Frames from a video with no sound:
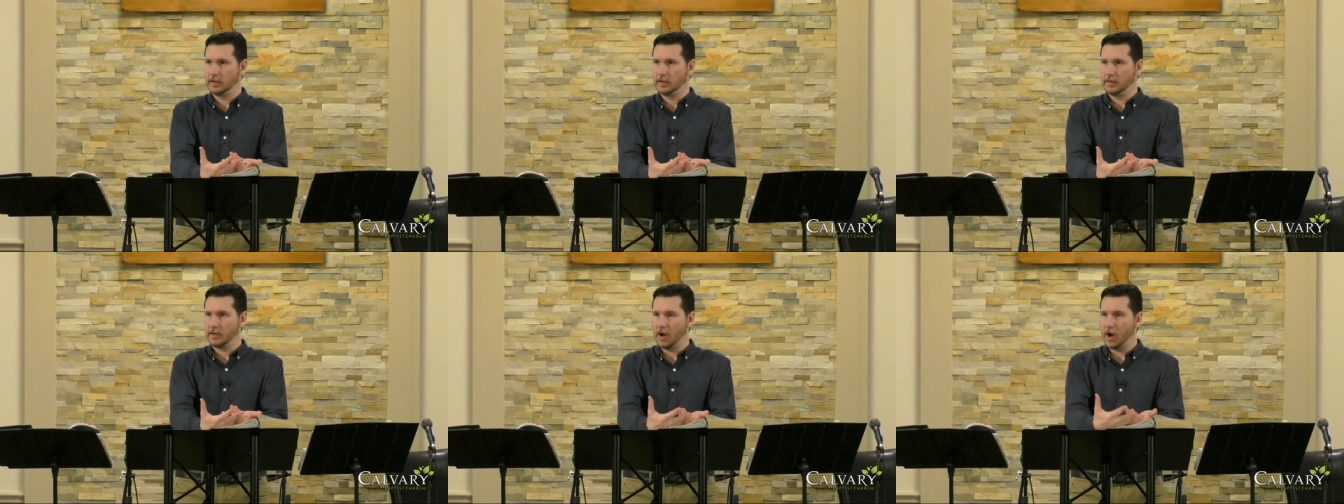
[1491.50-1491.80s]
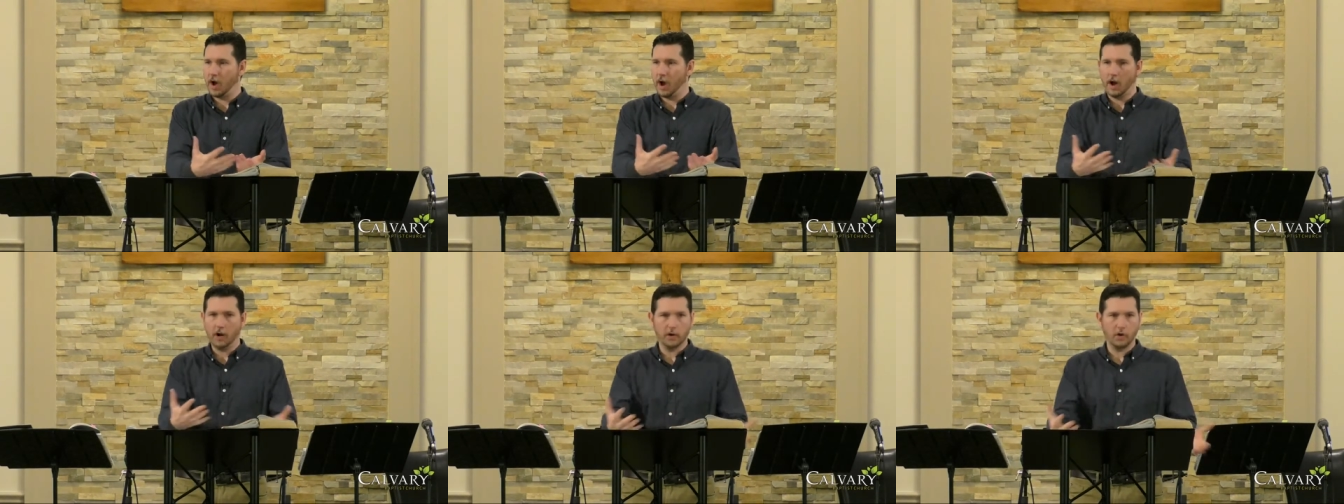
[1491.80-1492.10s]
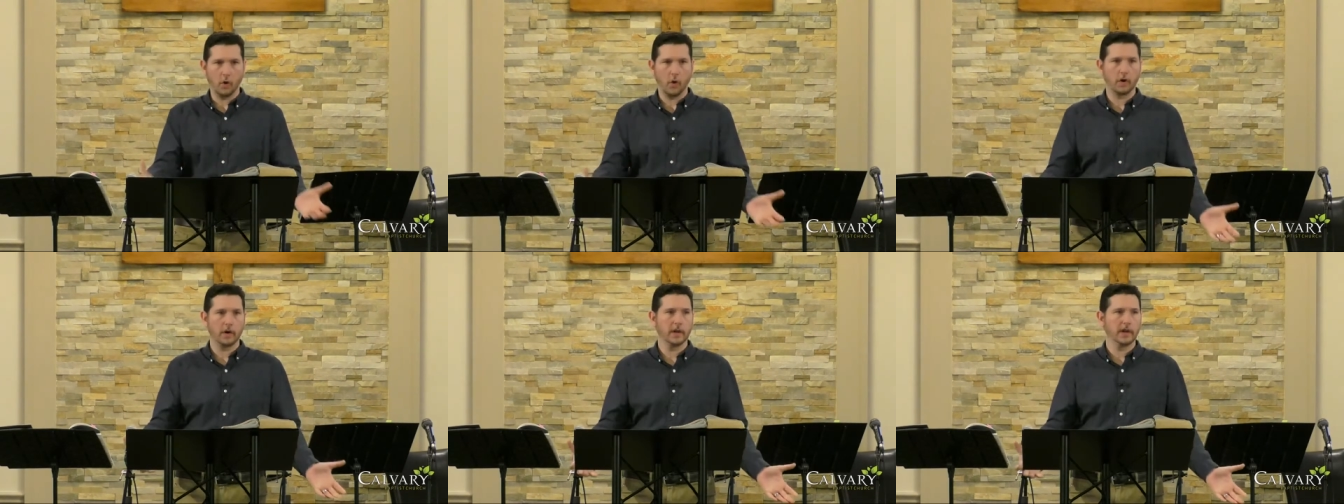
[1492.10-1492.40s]
The heart,
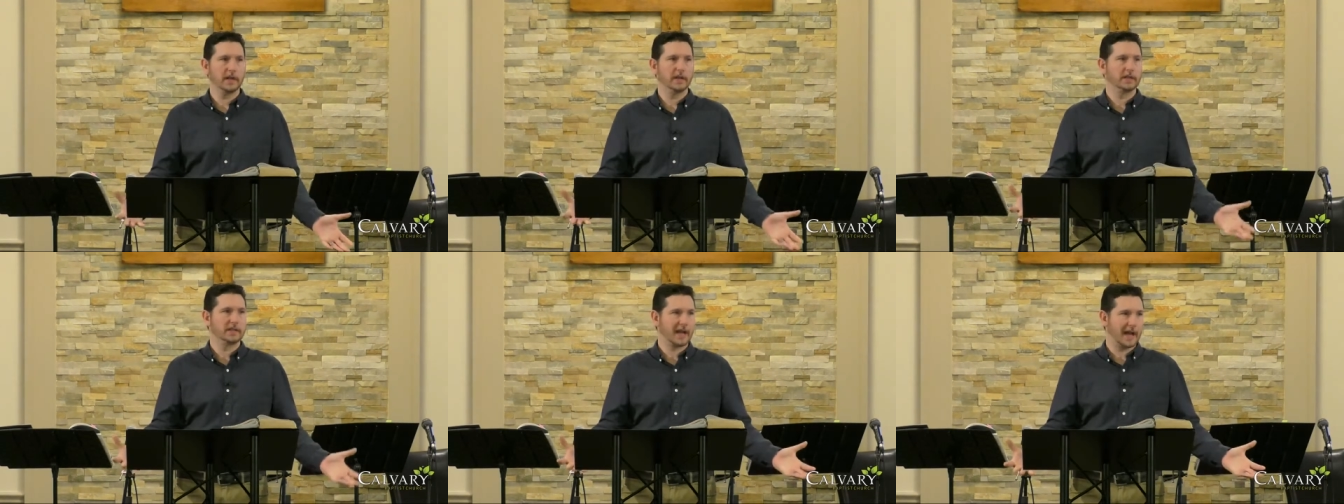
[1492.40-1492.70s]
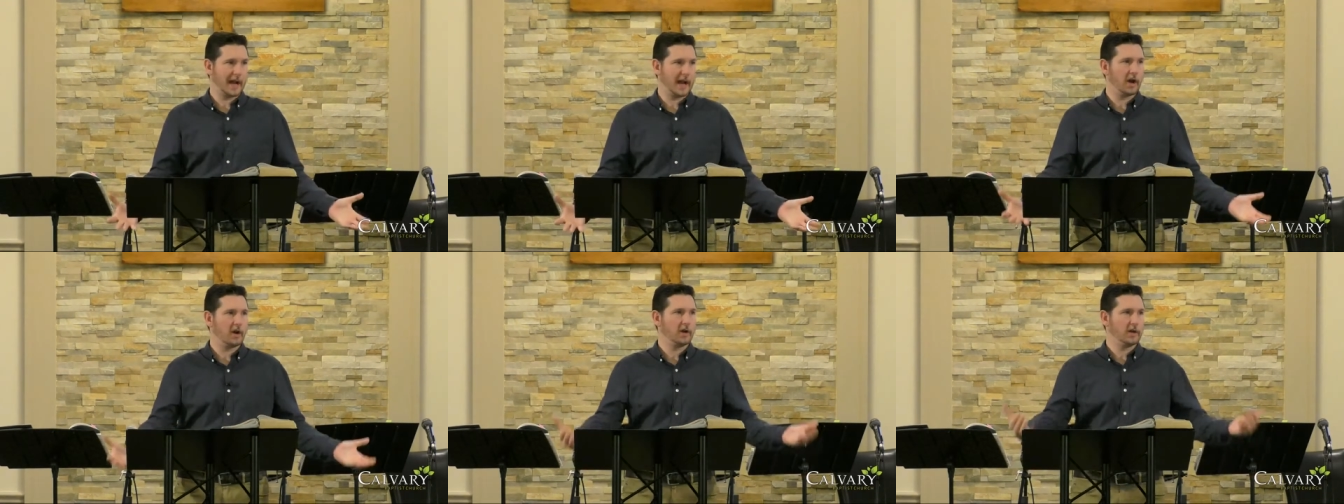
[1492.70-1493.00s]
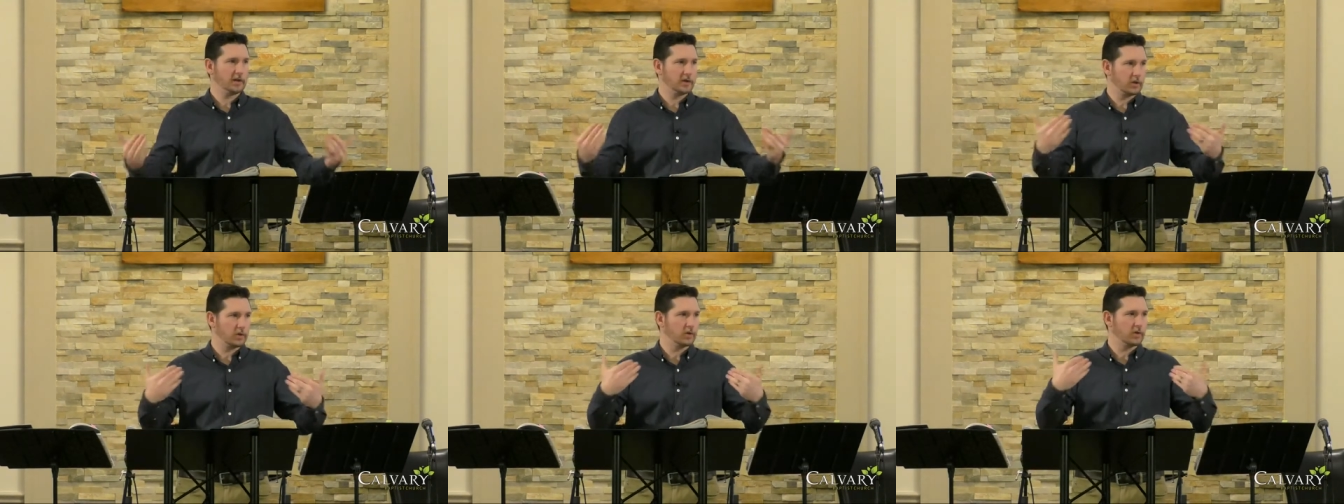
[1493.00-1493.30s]
your entire
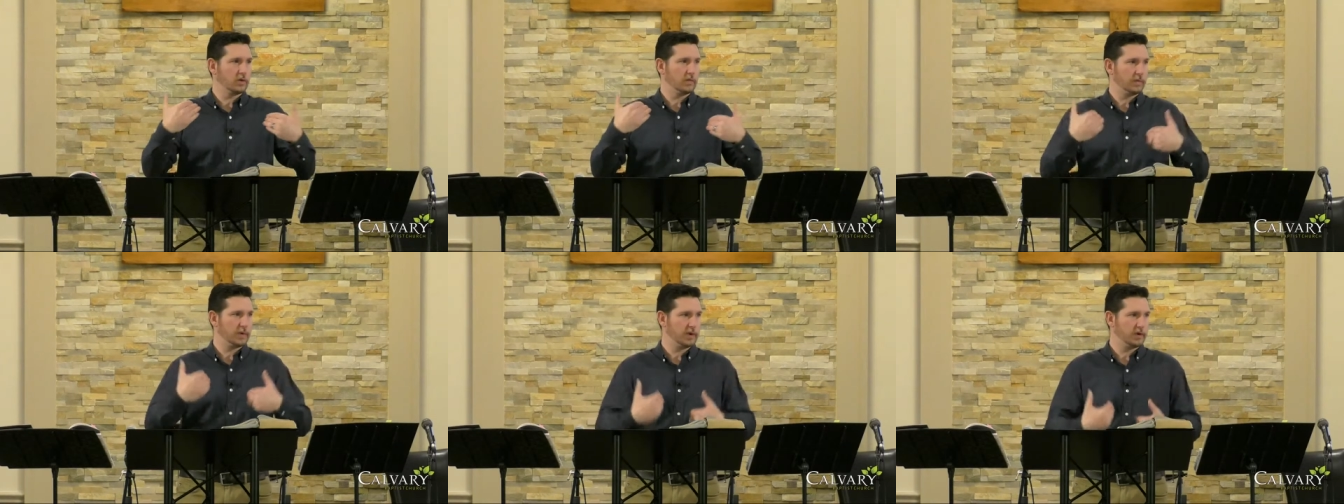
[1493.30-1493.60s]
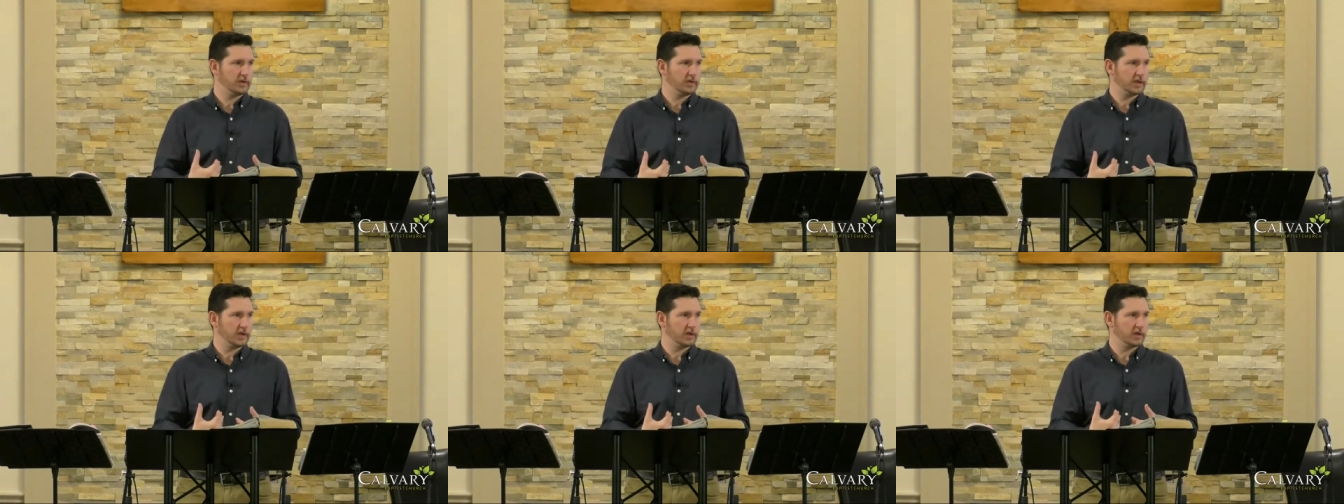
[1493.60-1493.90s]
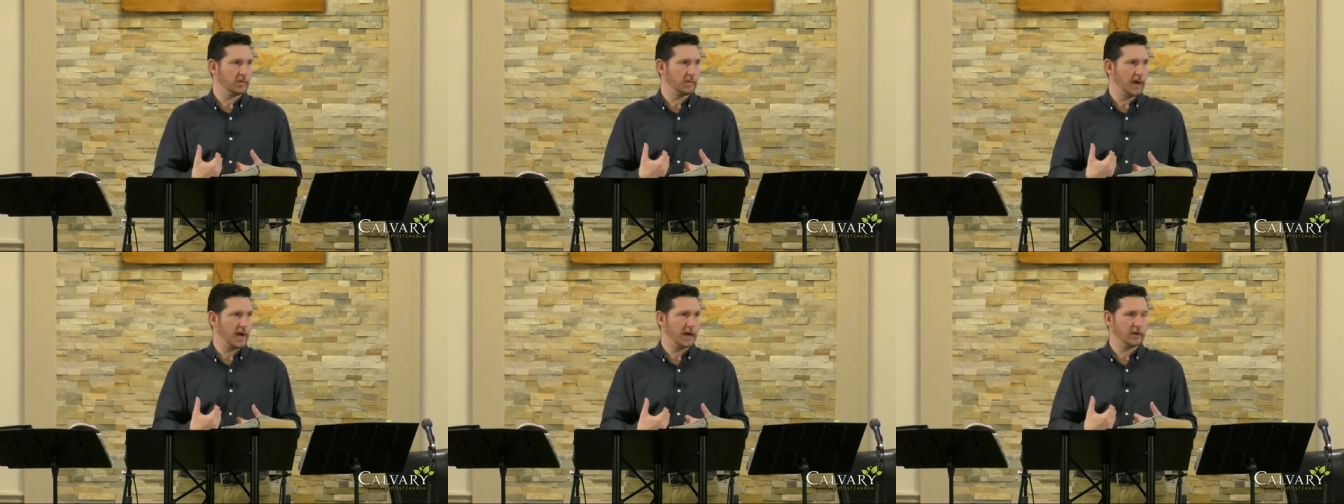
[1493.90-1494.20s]
internal person,
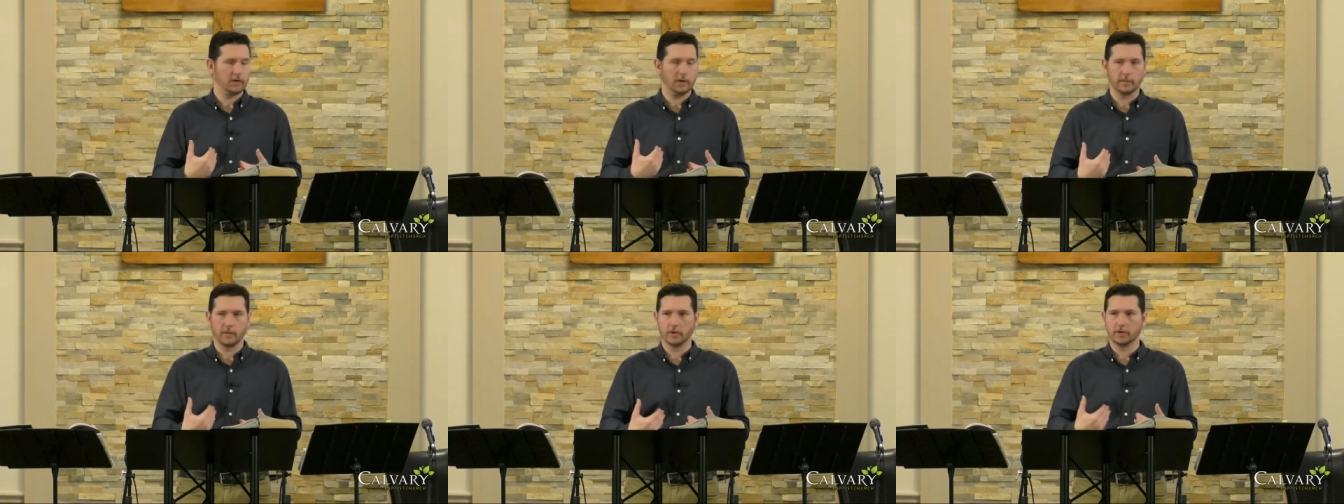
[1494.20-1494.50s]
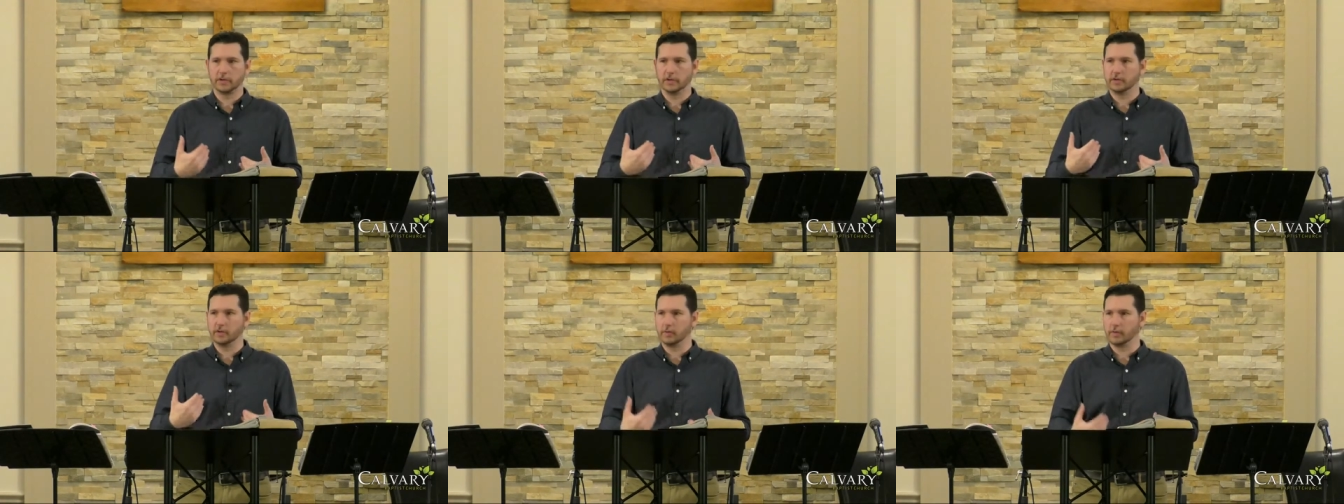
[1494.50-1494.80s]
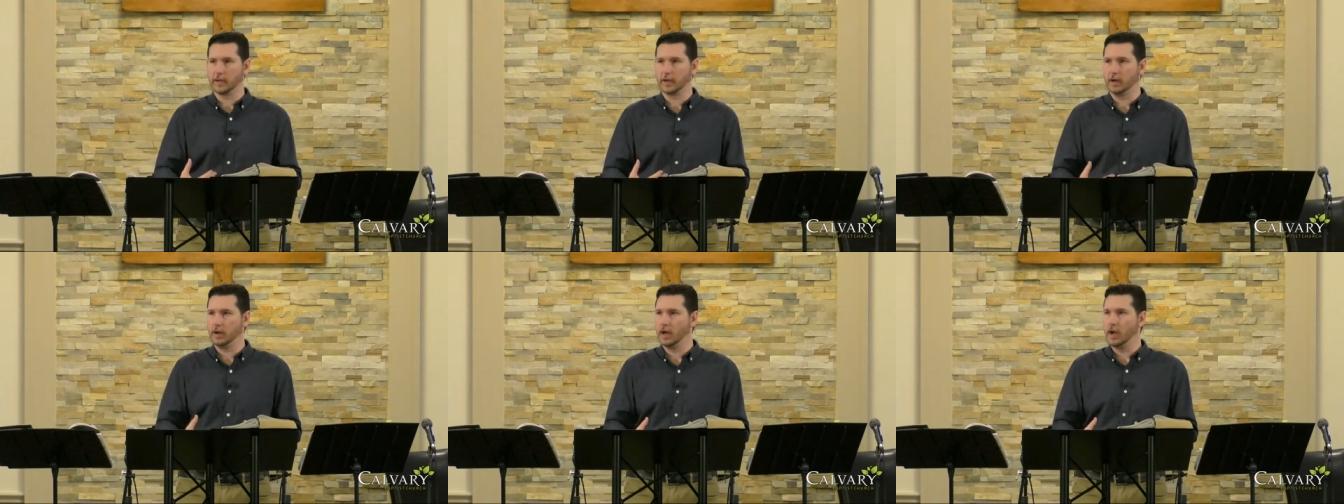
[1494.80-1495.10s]
your mind, your emotions, your
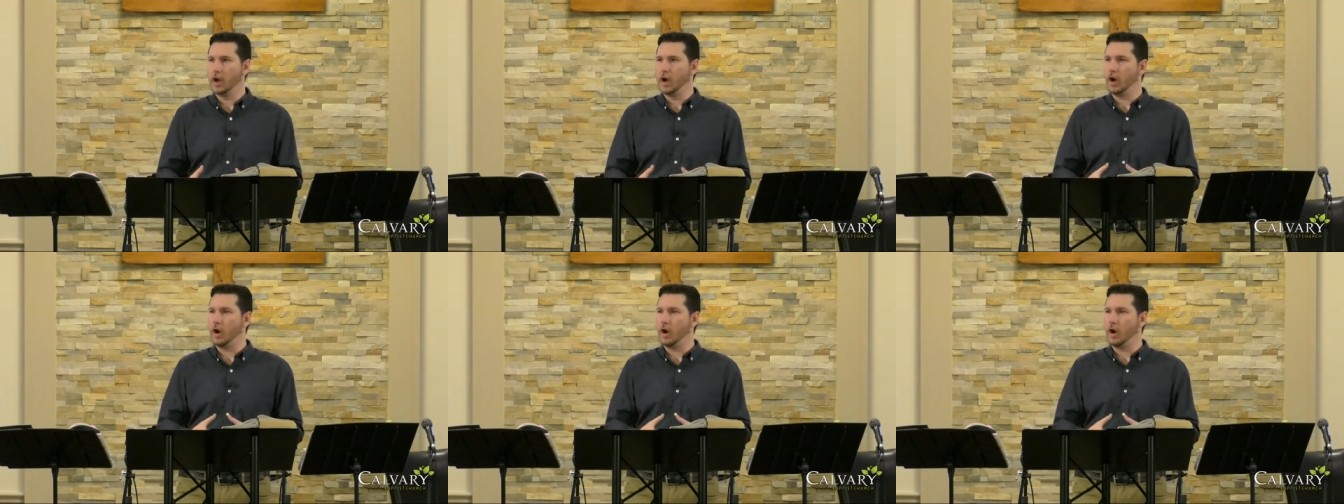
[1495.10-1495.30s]
will,